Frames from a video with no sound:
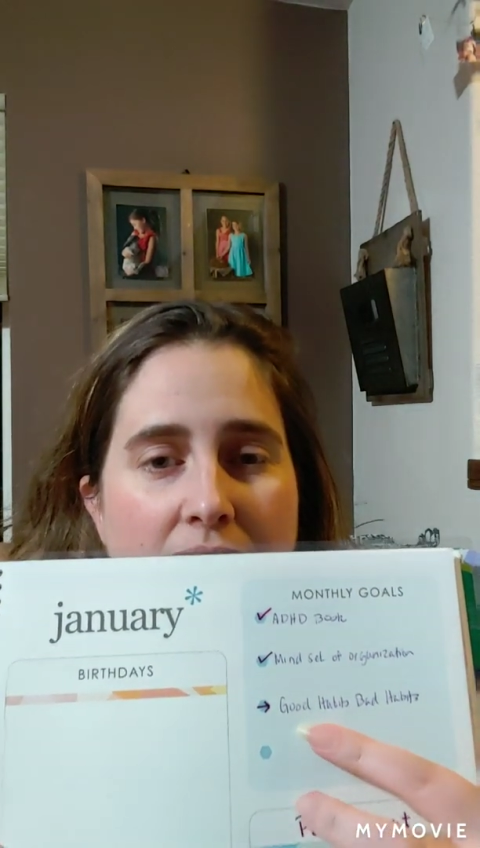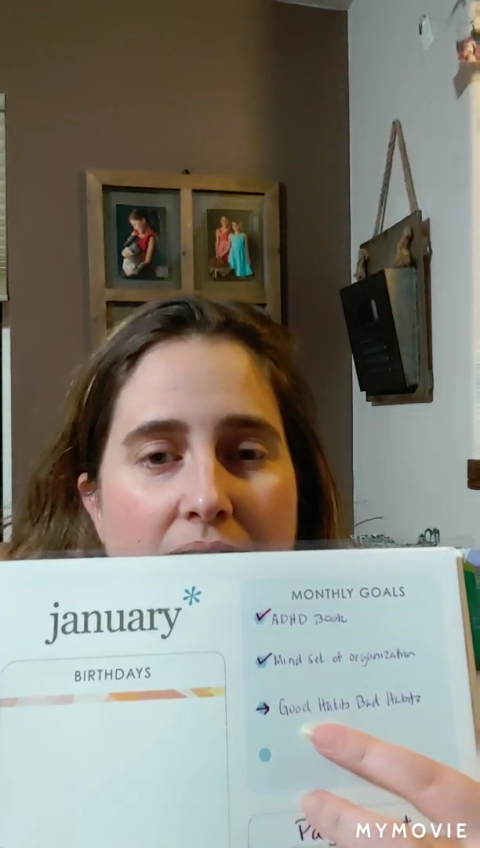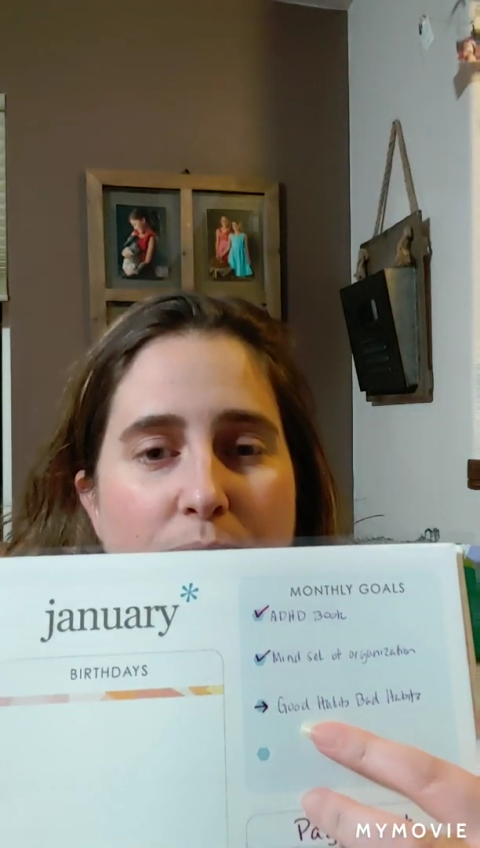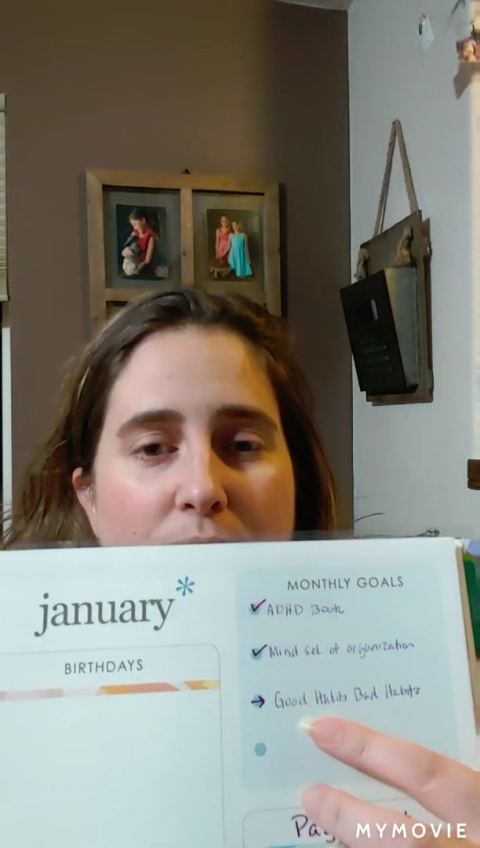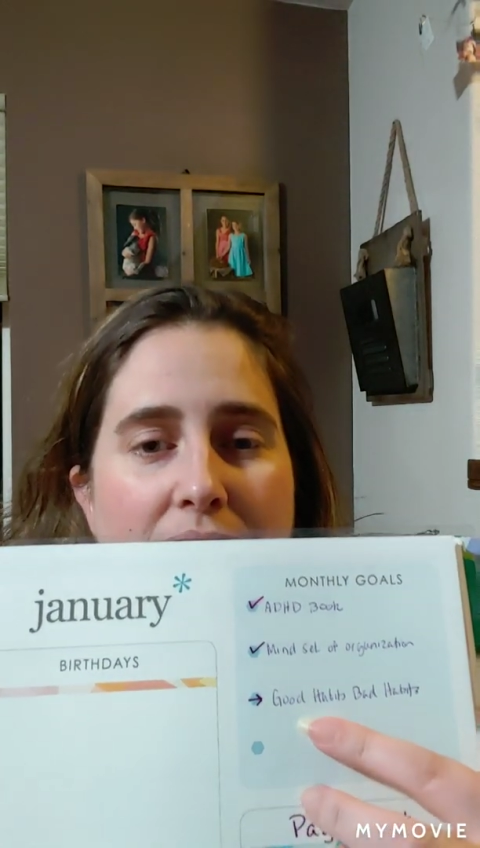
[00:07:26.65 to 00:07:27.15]

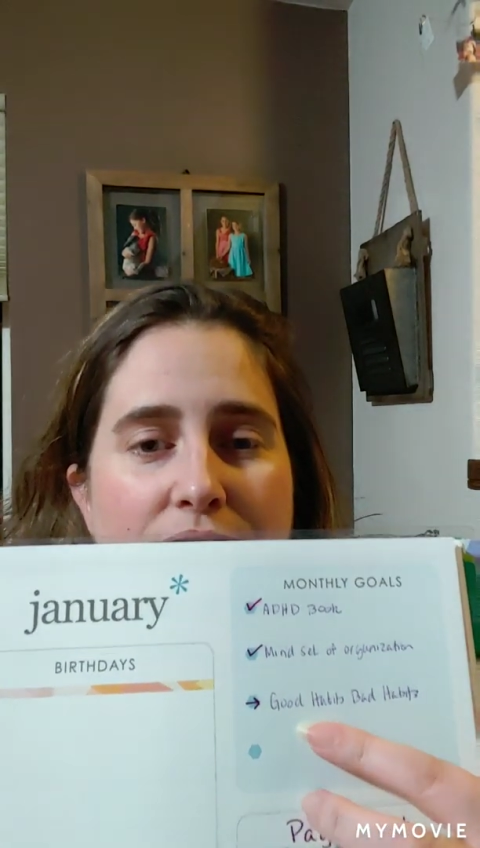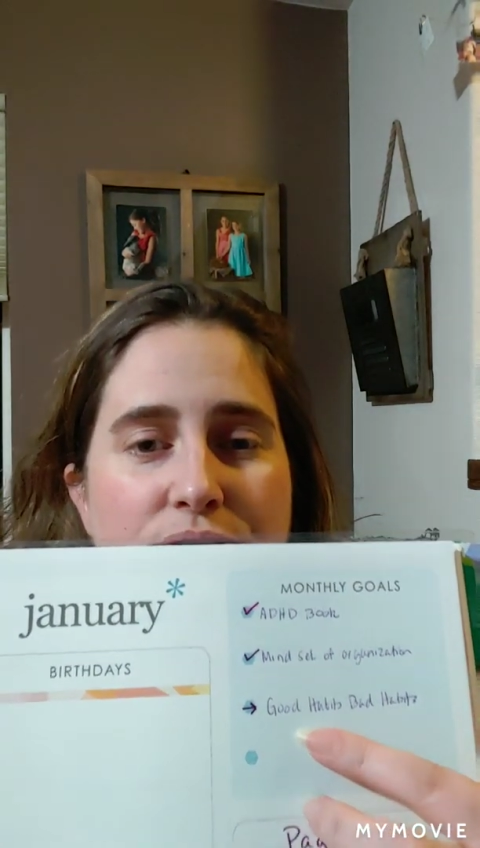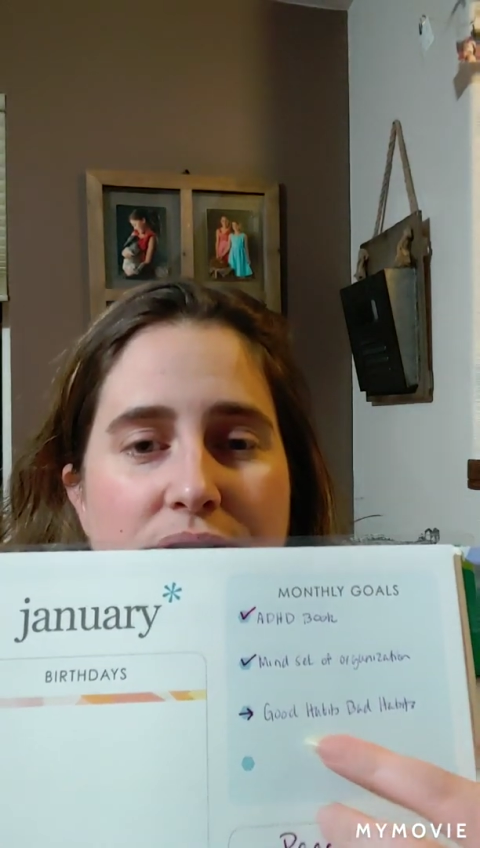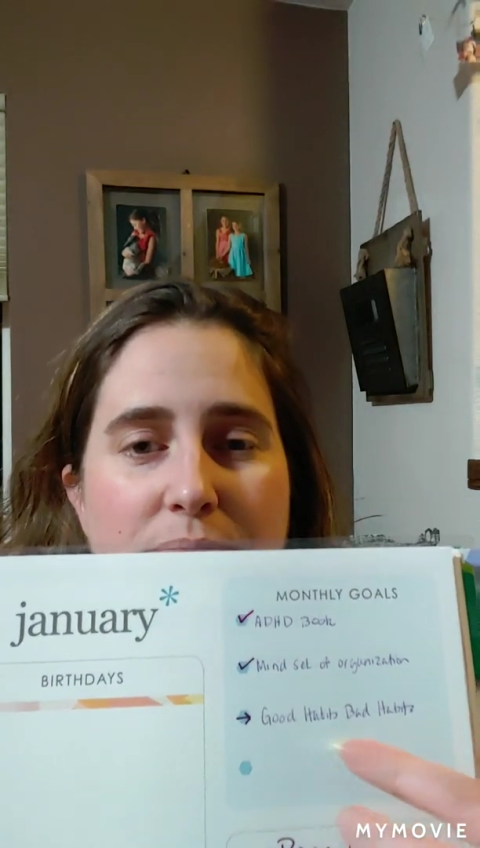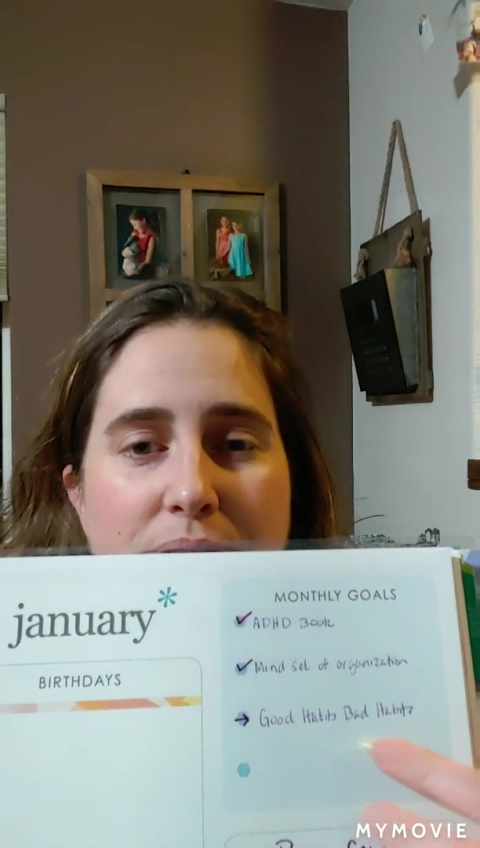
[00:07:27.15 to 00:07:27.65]
I will
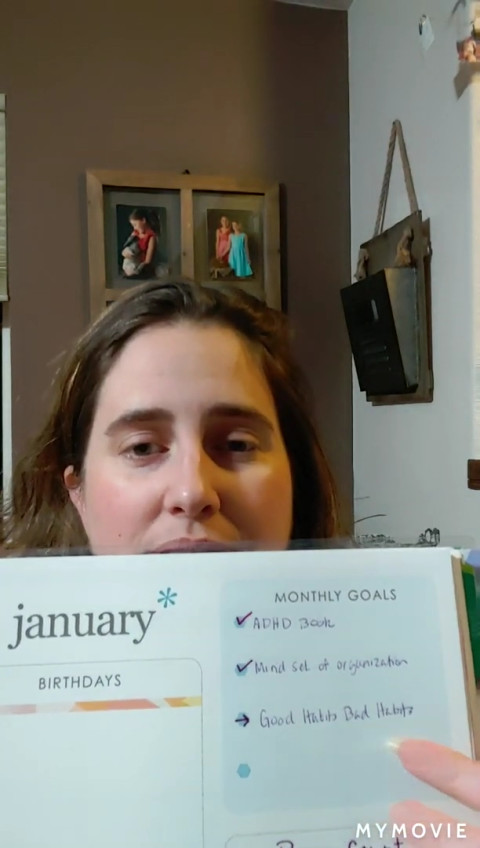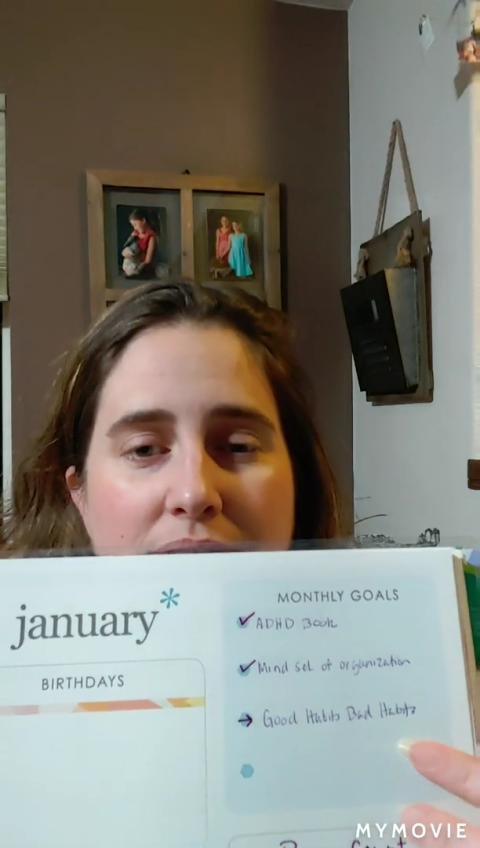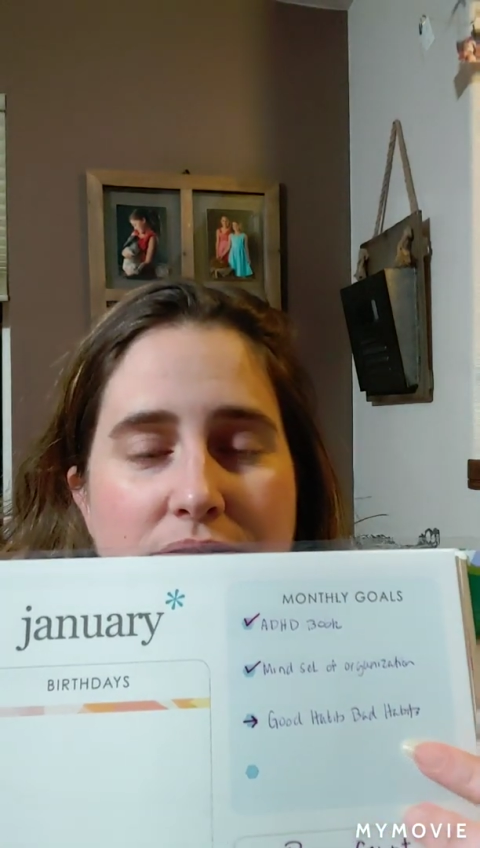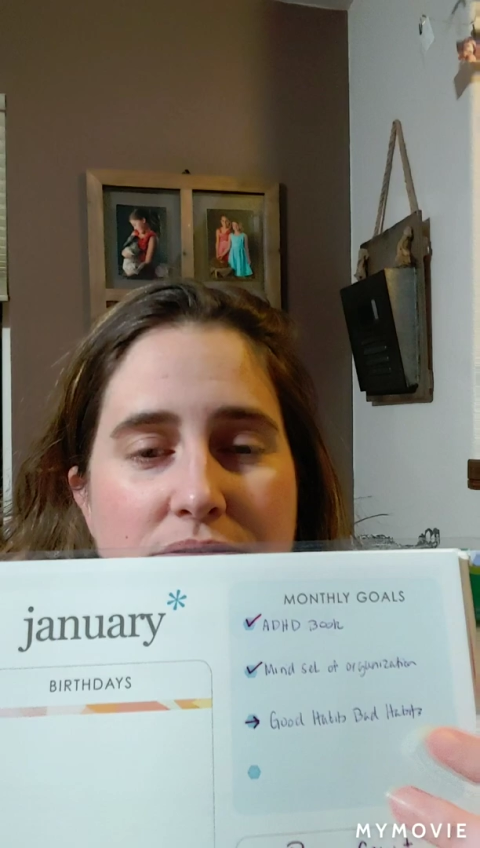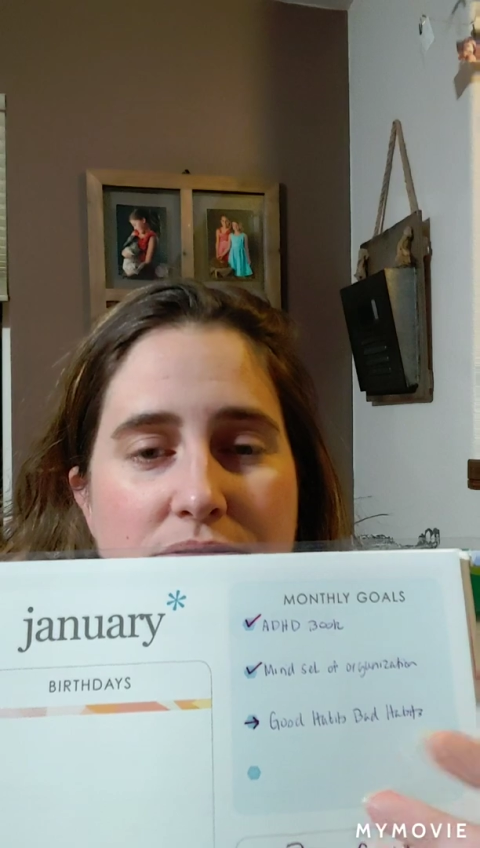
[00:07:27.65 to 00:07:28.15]
actually be